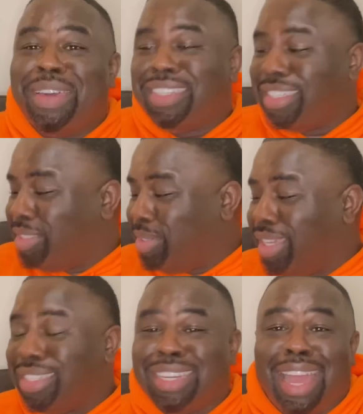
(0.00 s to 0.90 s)
just do
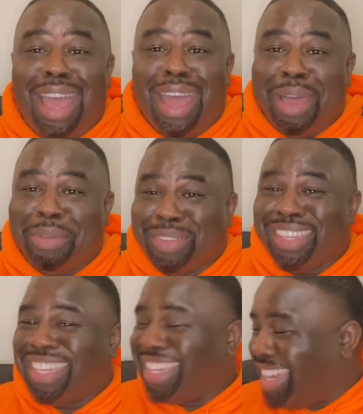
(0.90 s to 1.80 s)
your job.
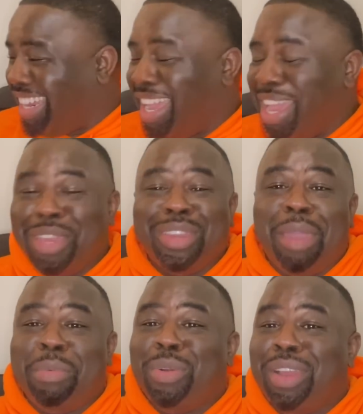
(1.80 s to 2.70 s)
You
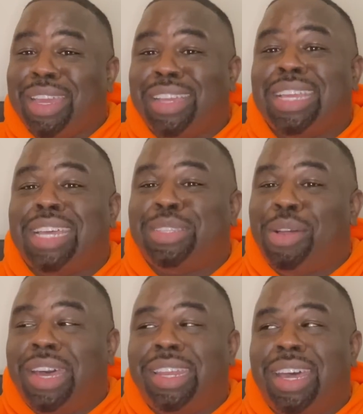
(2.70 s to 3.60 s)
can't be worried. Because I
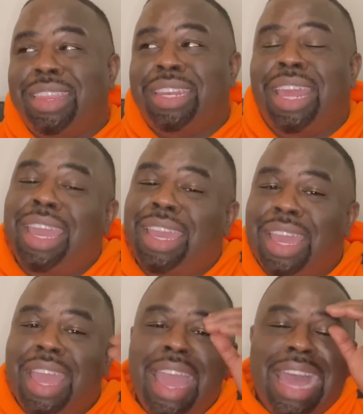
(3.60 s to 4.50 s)
saw her the other day,
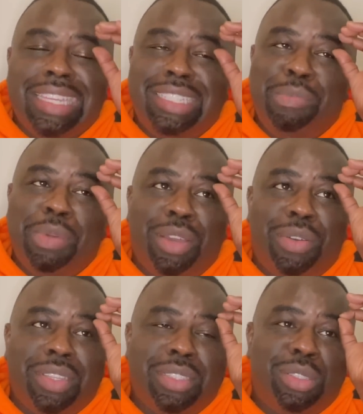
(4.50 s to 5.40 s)
I think she put on